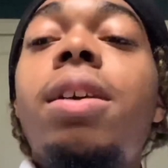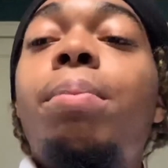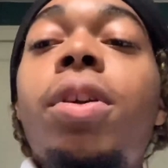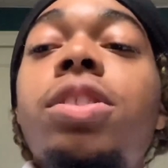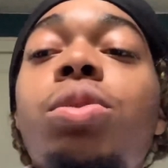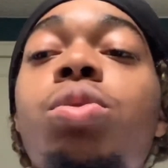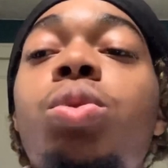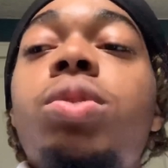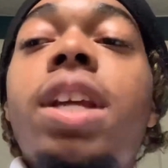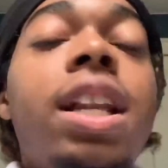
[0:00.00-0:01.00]
a person who
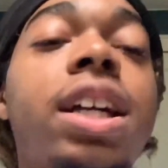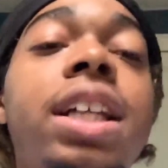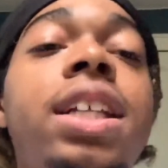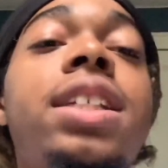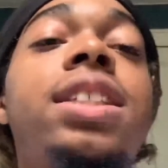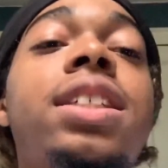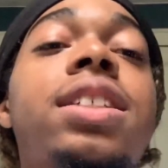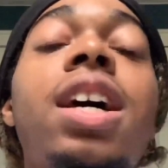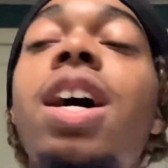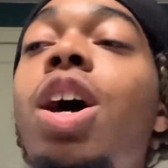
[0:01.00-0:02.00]
do
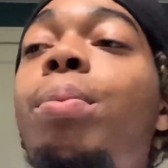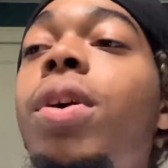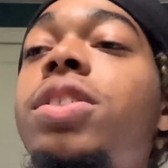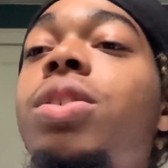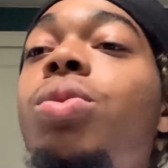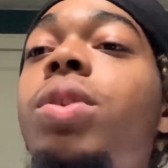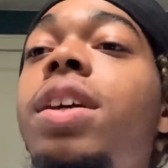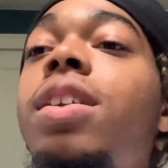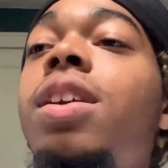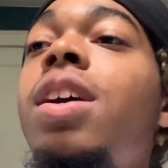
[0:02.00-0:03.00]
telekinesis, a person who
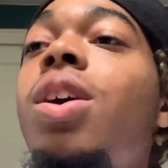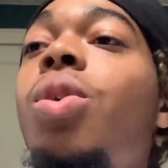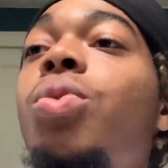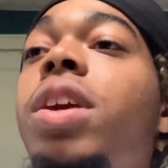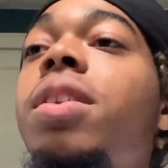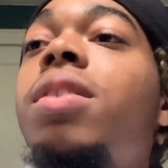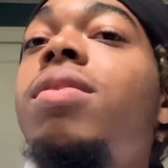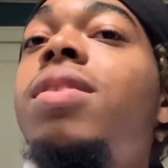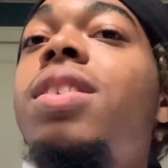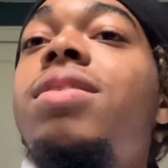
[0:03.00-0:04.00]
can who can
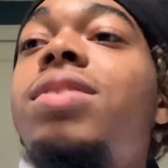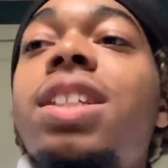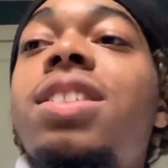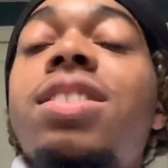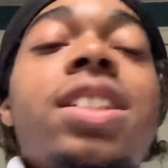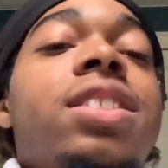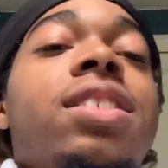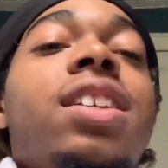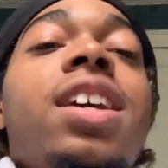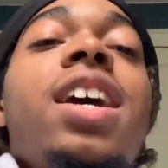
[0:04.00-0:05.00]
just just